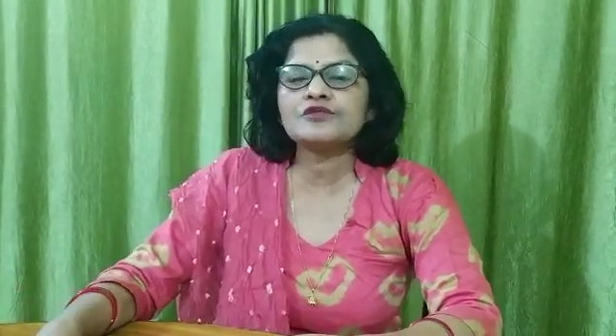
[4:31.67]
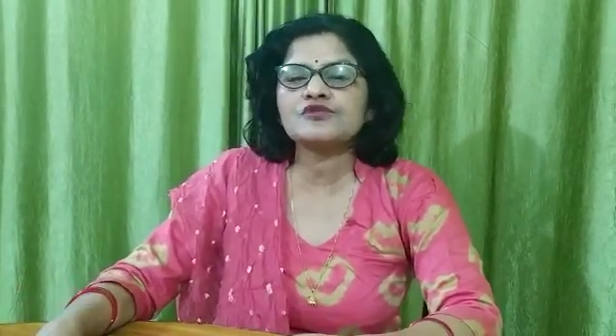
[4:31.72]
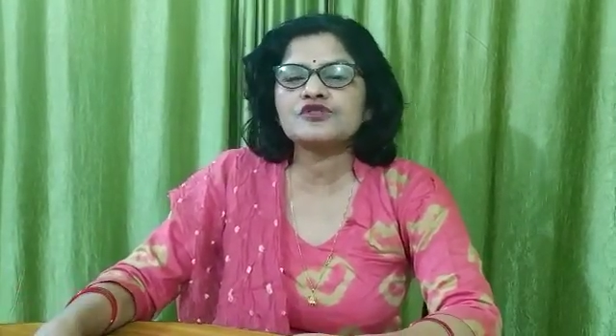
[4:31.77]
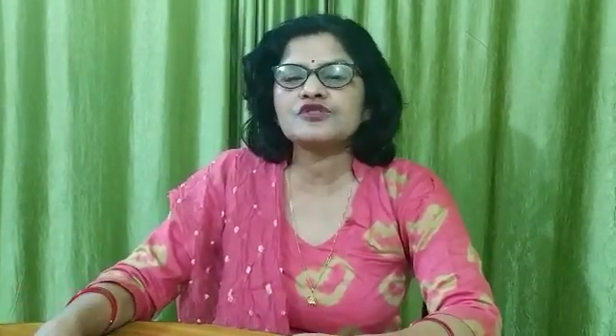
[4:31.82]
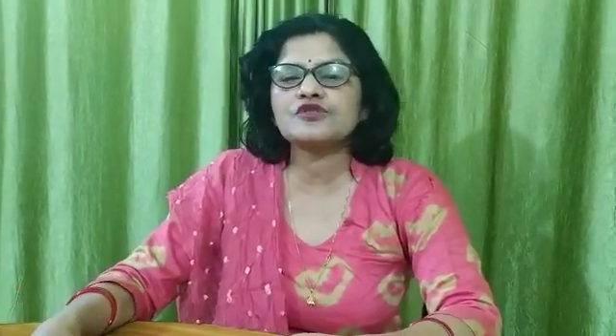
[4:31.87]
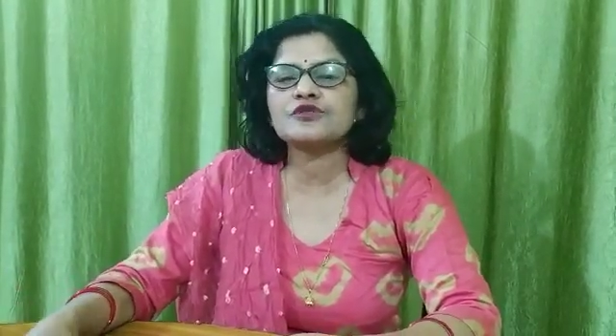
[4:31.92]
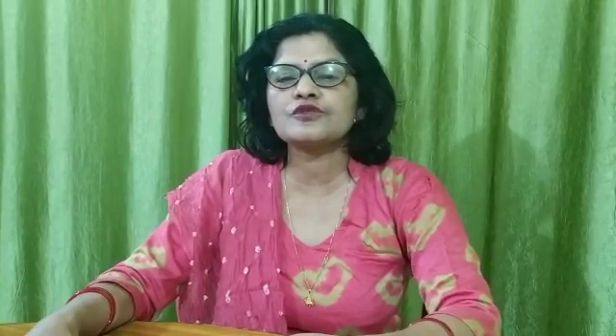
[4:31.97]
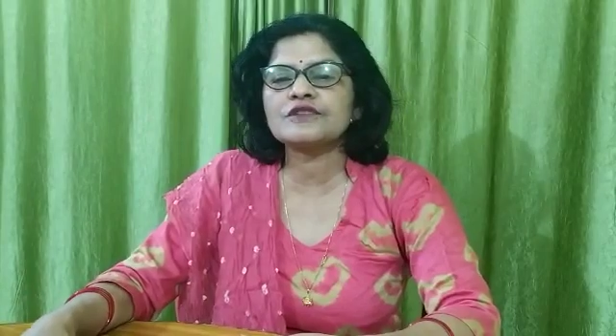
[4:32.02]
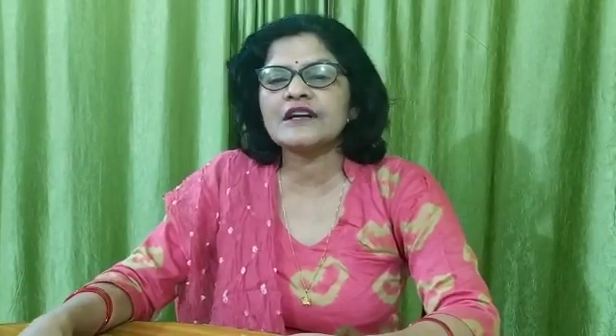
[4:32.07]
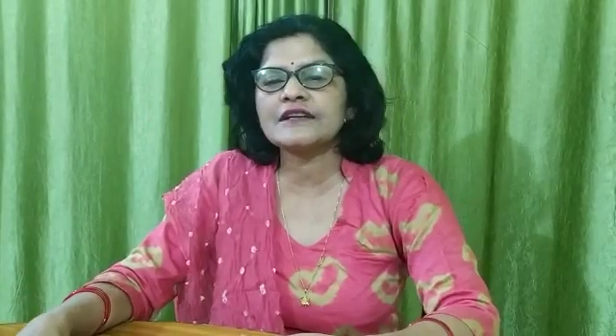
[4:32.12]
to
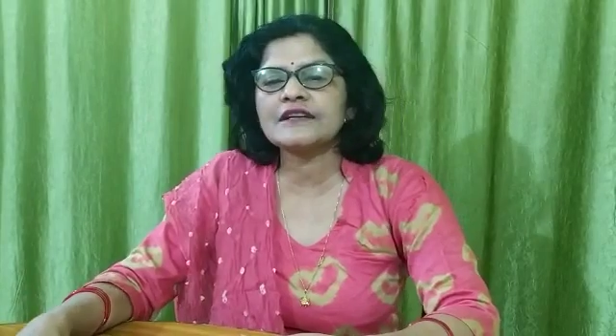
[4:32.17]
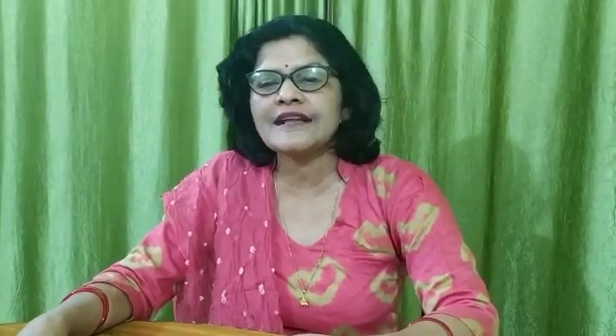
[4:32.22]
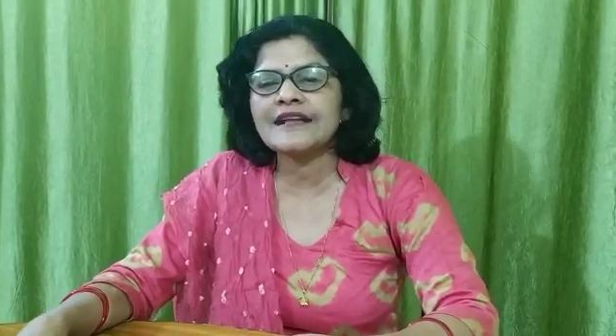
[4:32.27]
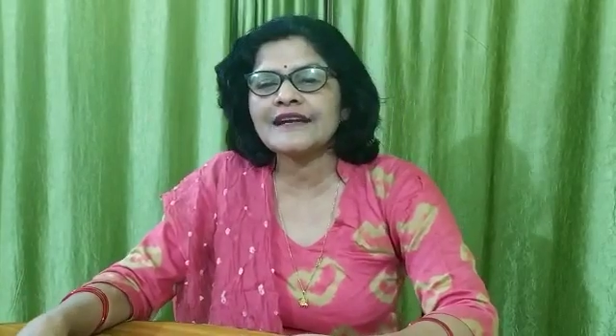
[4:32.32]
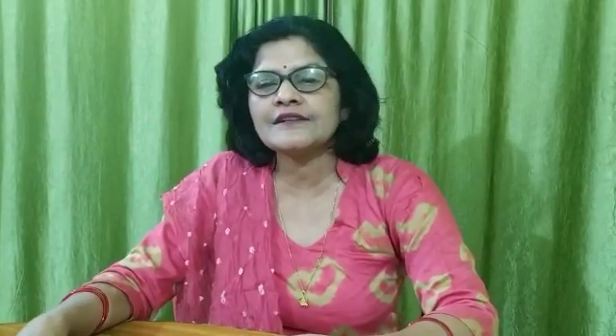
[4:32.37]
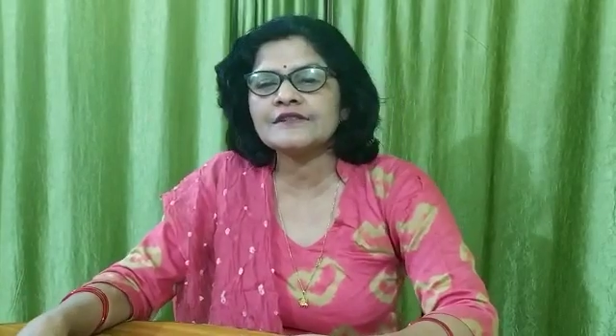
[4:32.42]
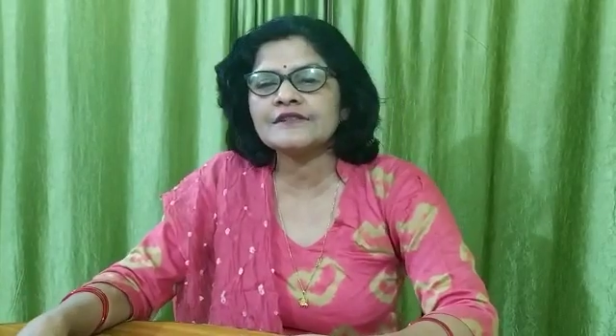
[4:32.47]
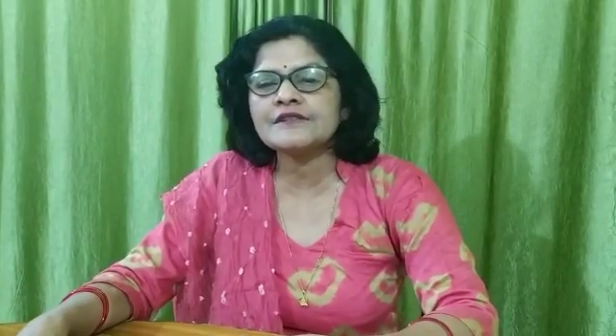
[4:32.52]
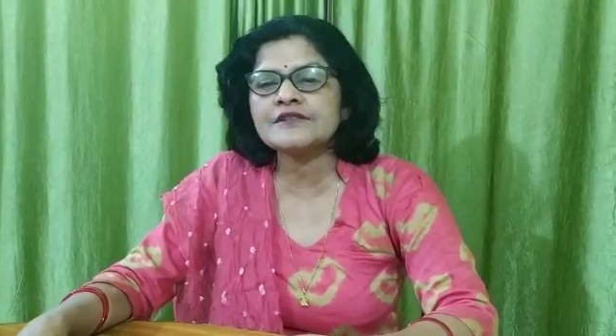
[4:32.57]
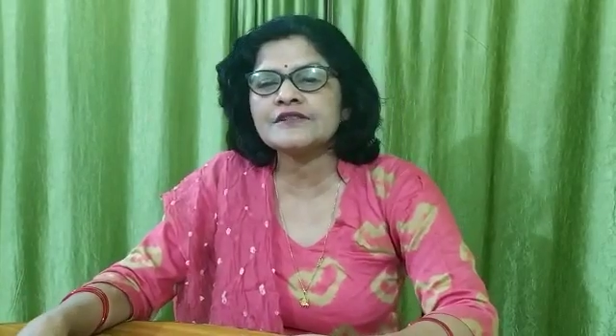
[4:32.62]
show the
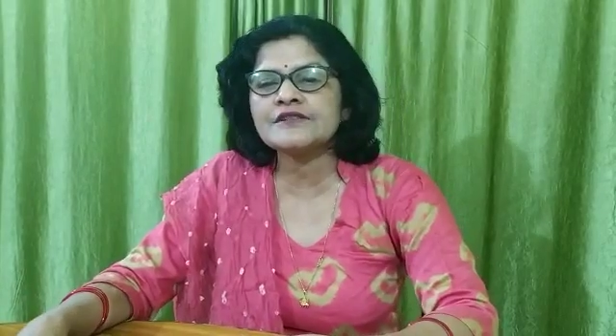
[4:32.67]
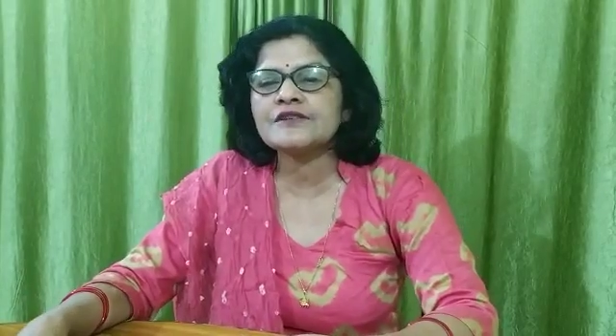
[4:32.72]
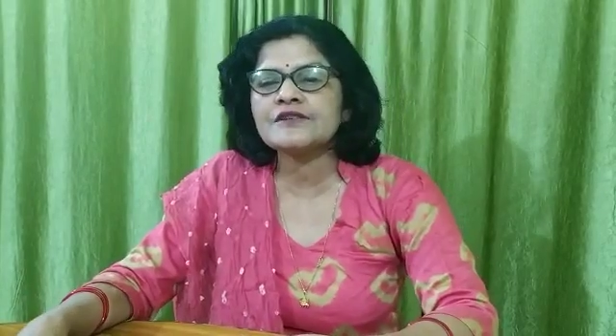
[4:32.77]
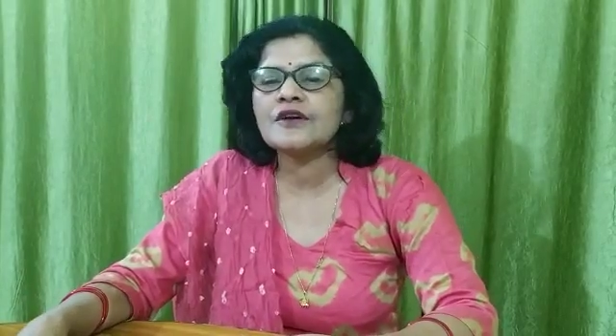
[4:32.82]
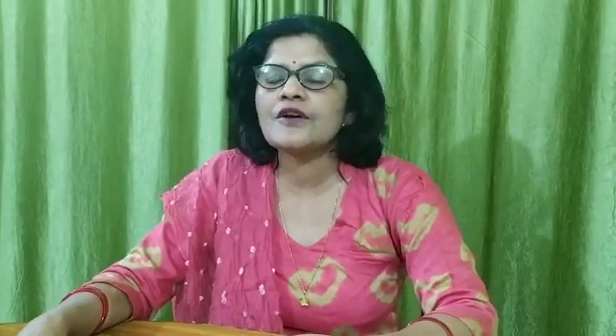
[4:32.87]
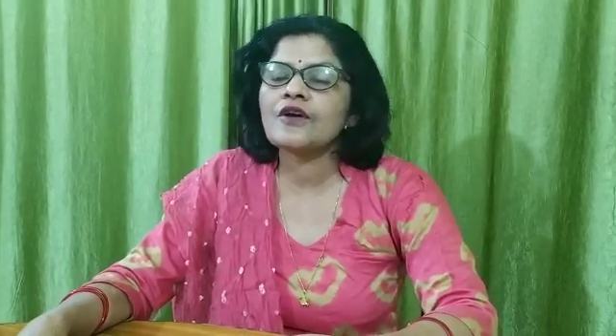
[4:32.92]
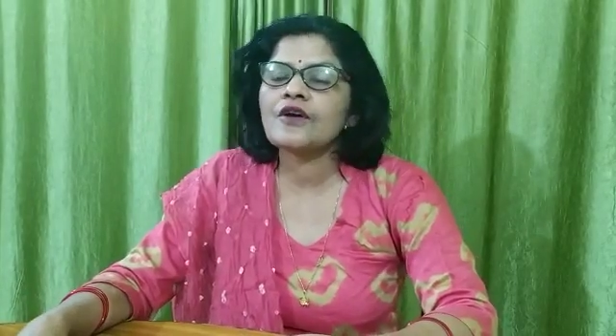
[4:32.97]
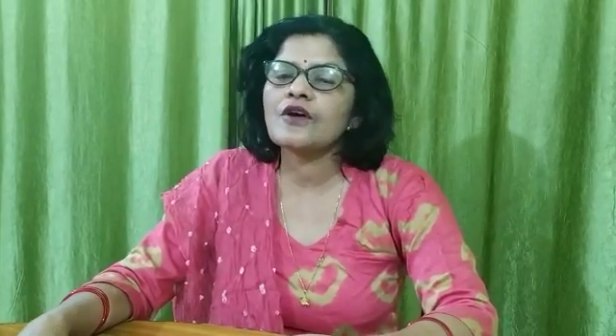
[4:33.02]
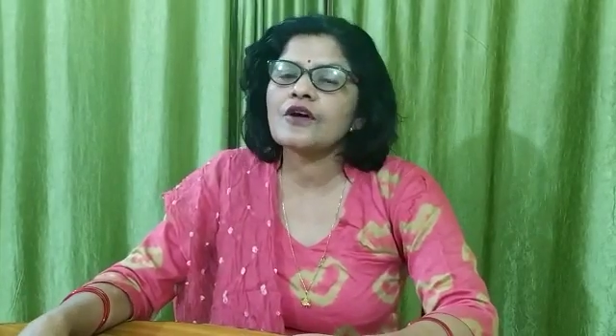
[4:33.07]
tense